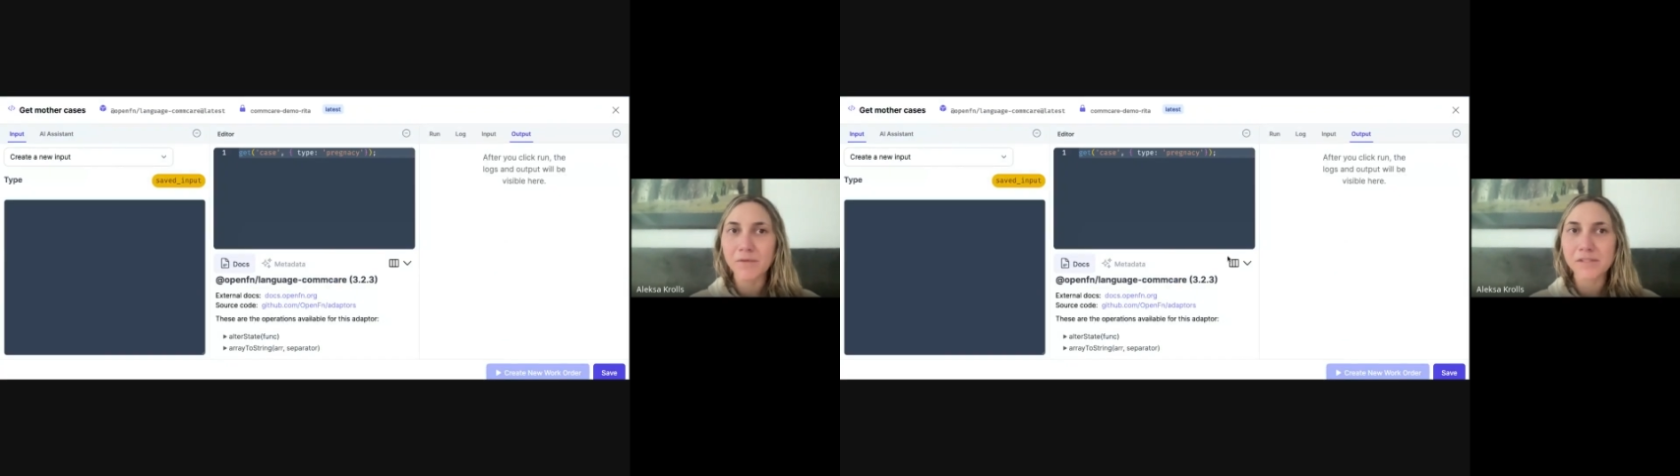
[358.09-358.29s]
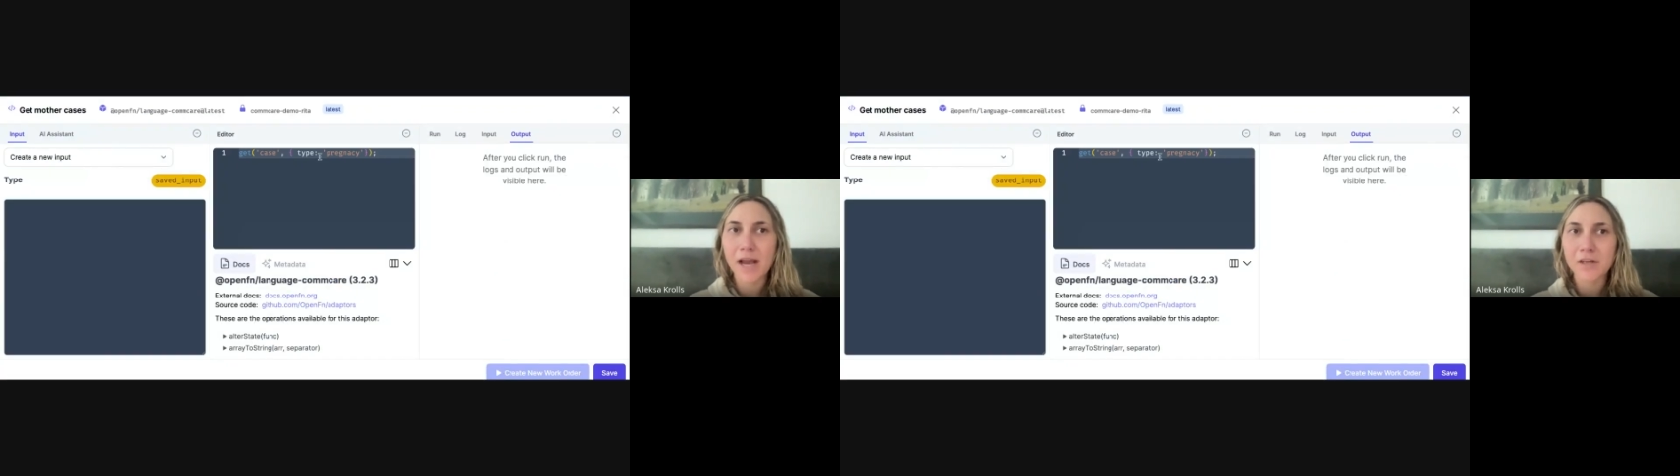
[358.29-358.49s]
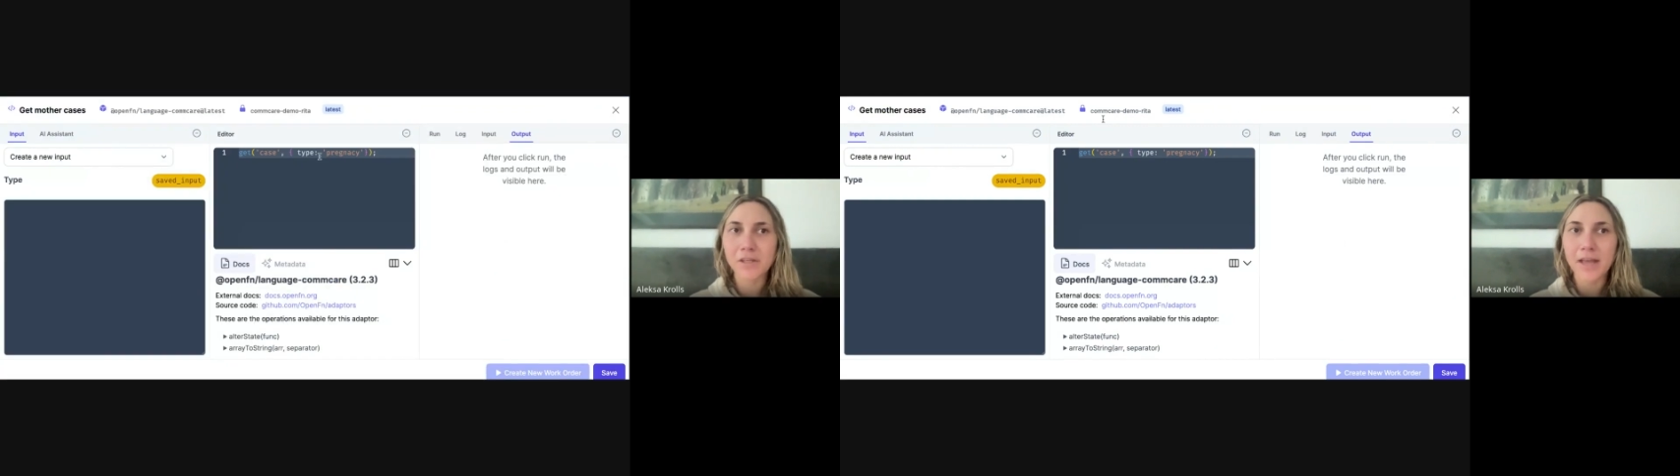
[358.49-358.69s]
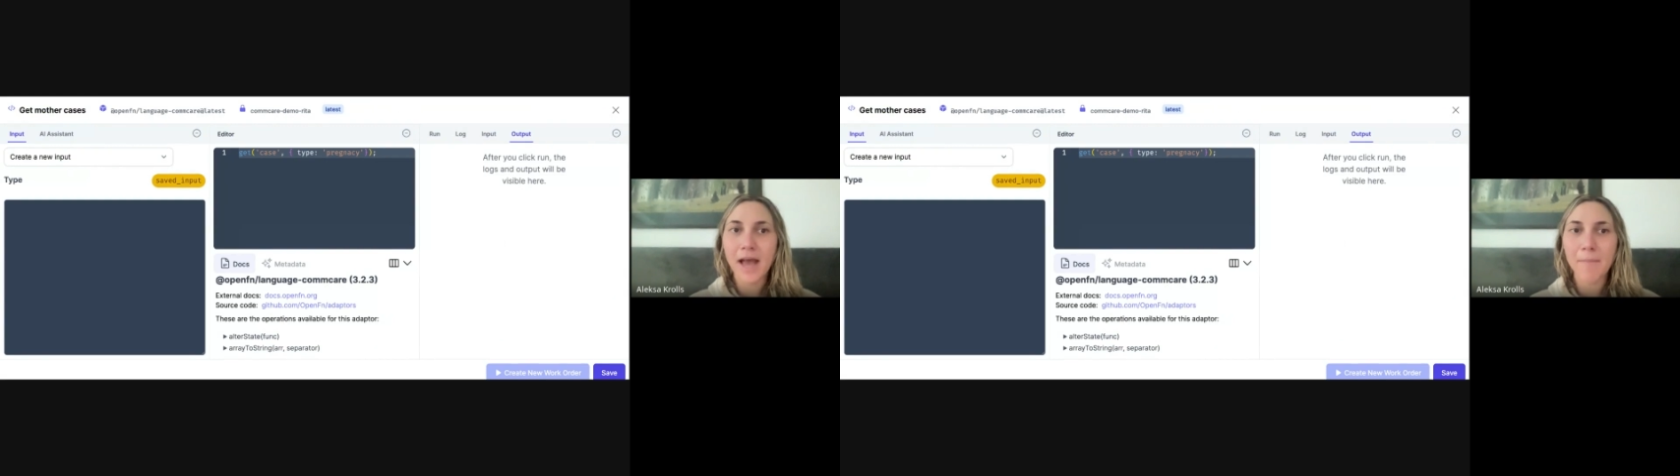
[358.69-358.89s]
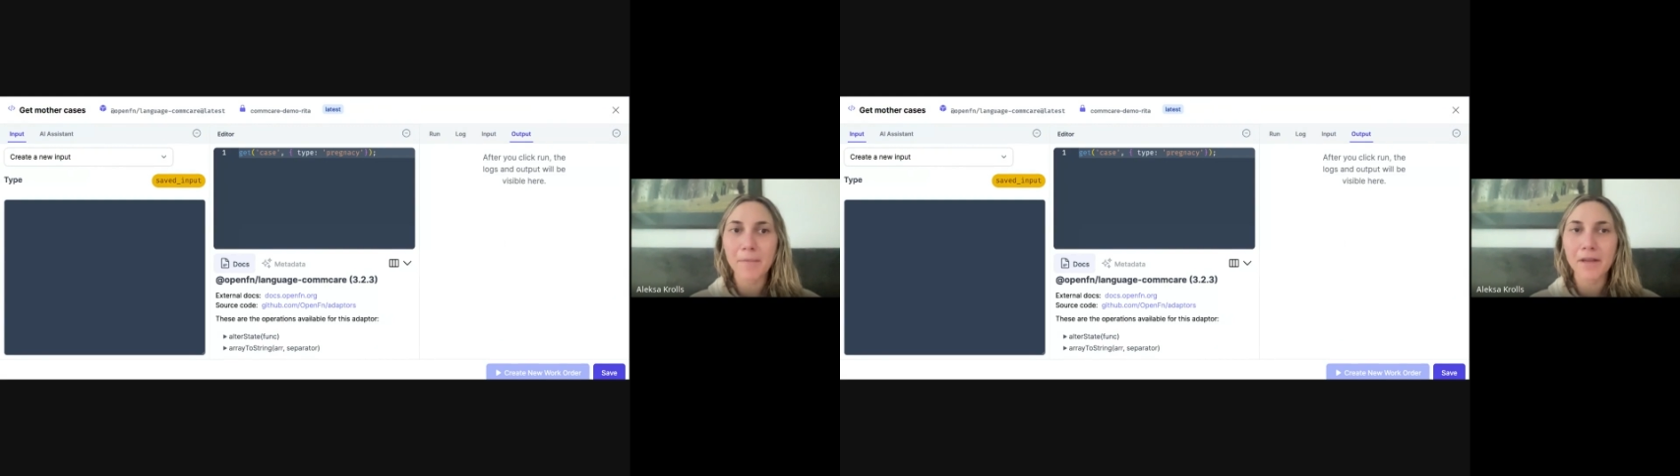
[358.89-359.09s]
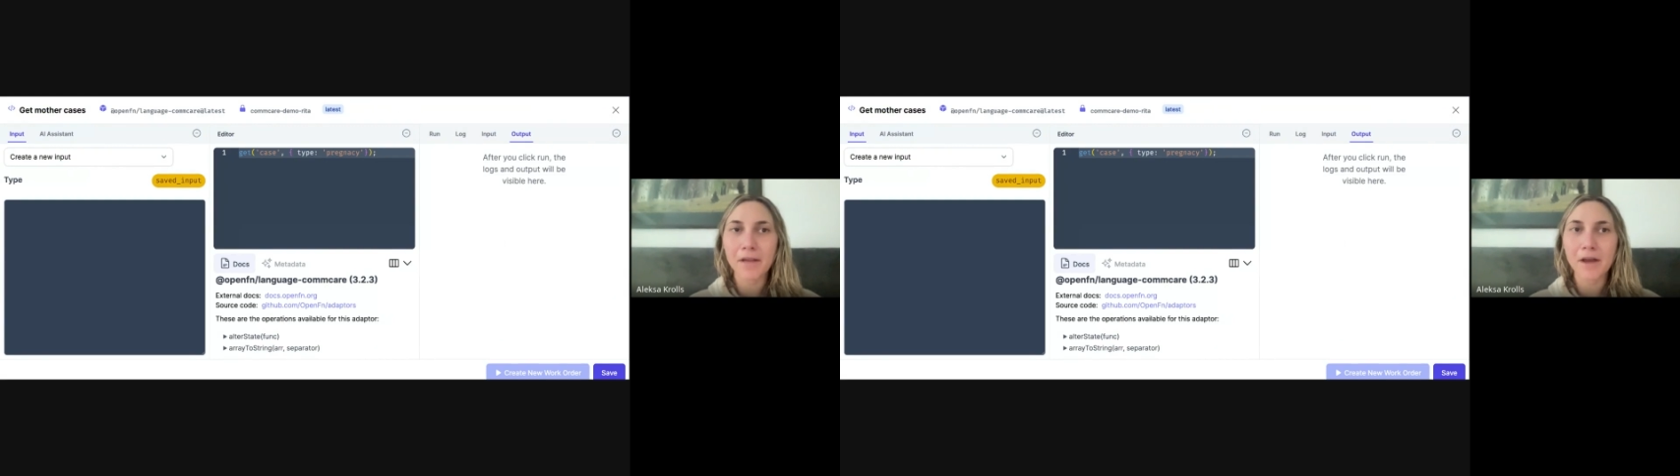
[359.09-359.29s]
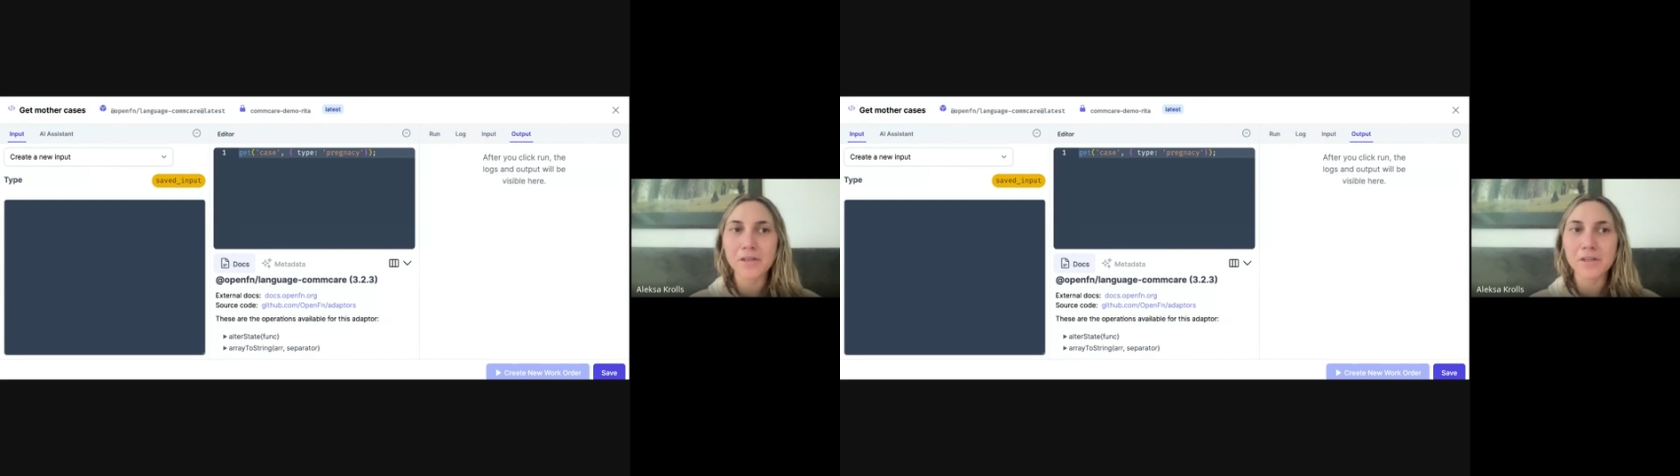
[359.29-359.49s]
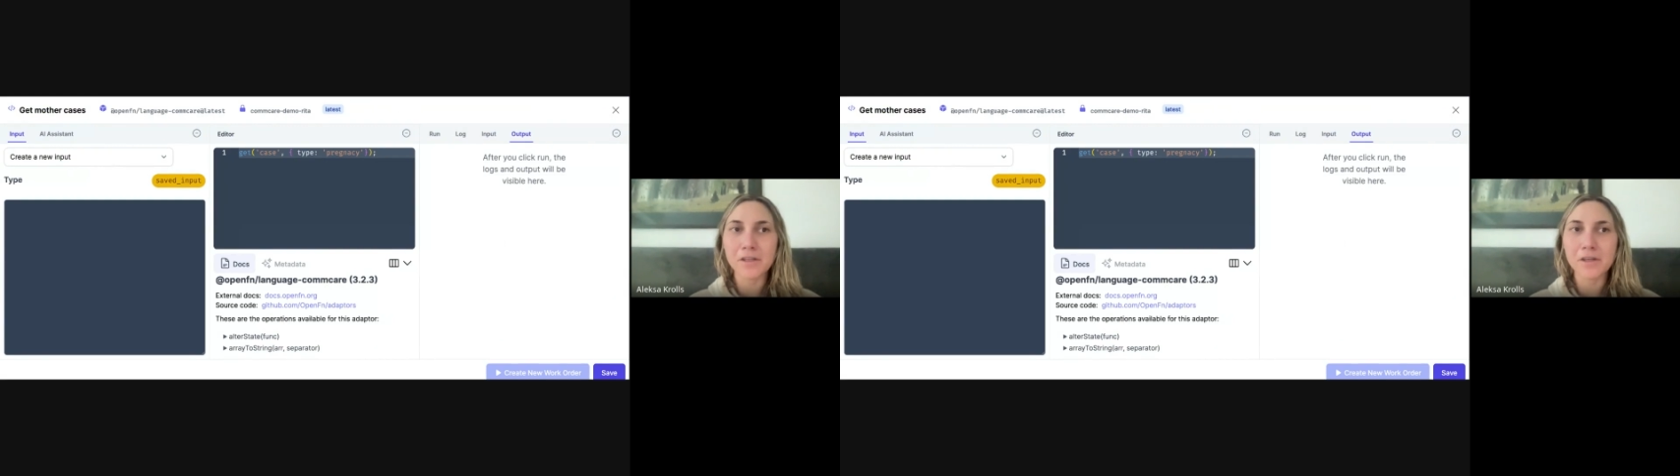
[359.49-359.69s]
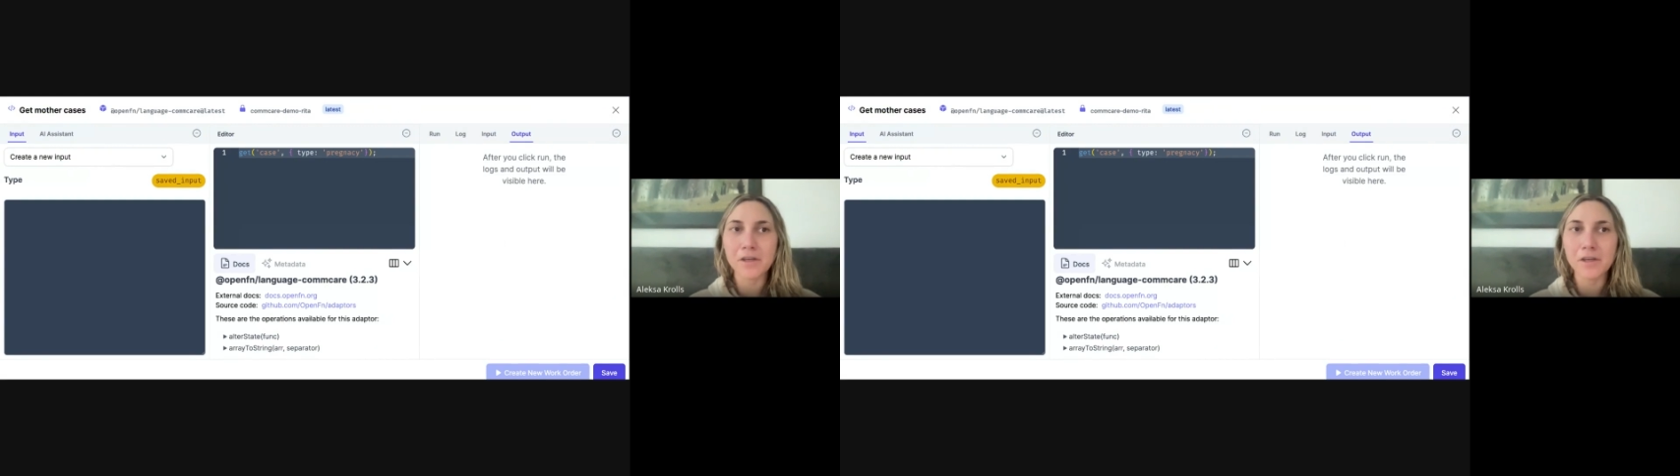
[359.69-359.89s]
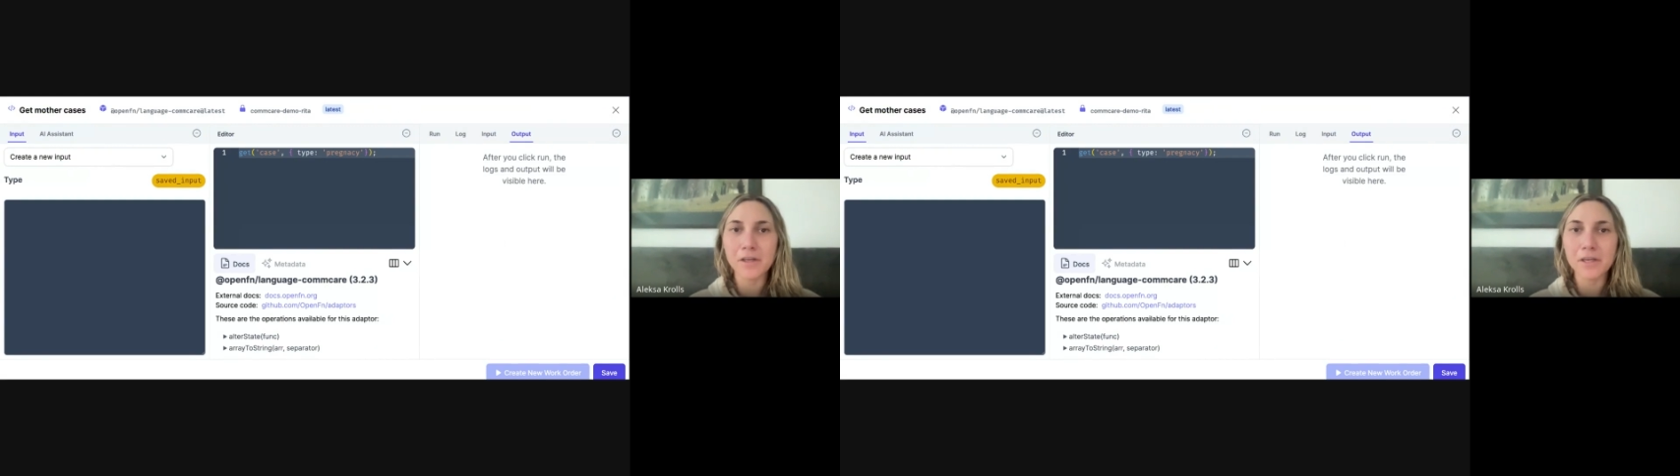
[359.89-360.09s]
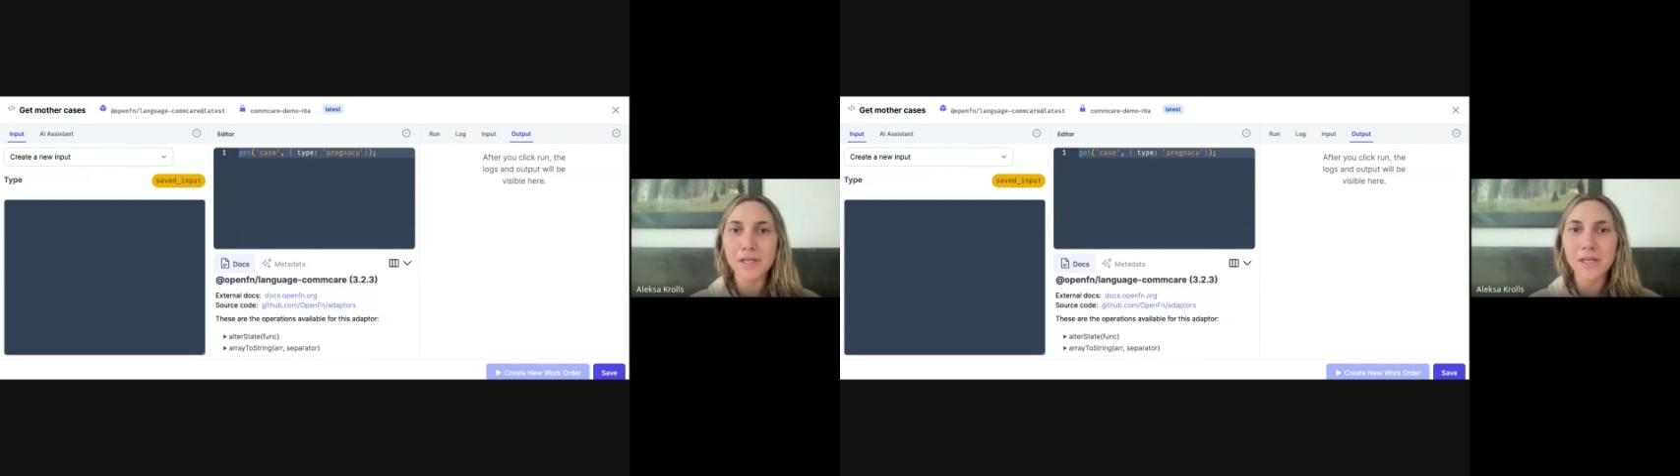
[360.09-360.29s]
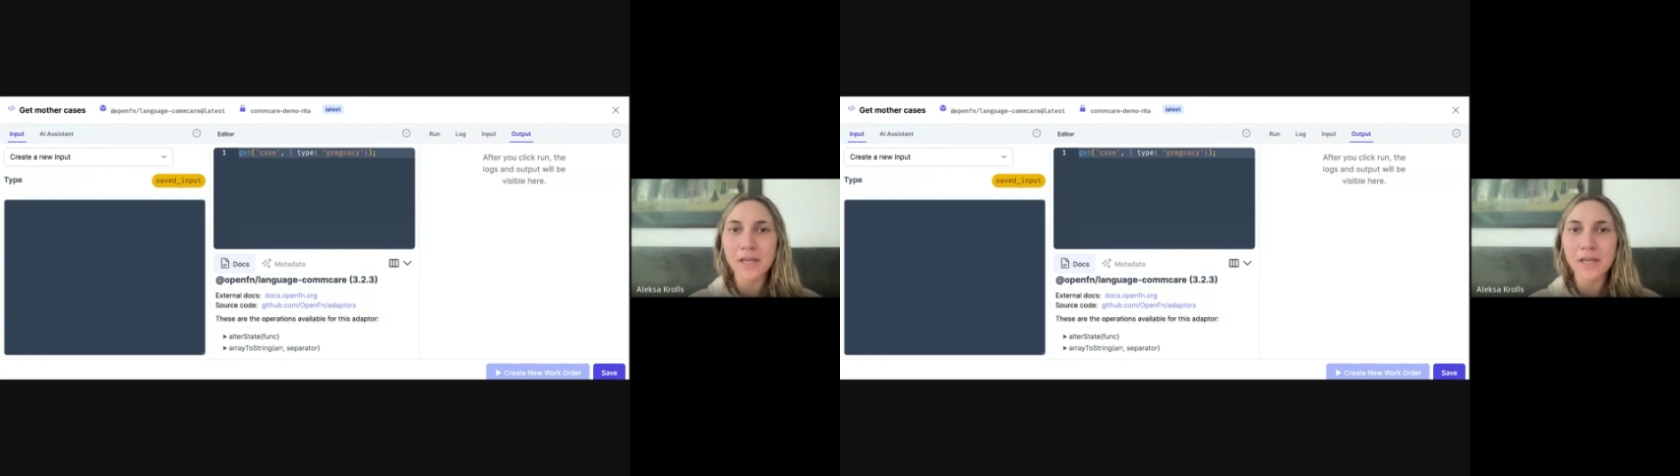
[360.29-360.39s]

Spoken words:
what's actually happening under the hood.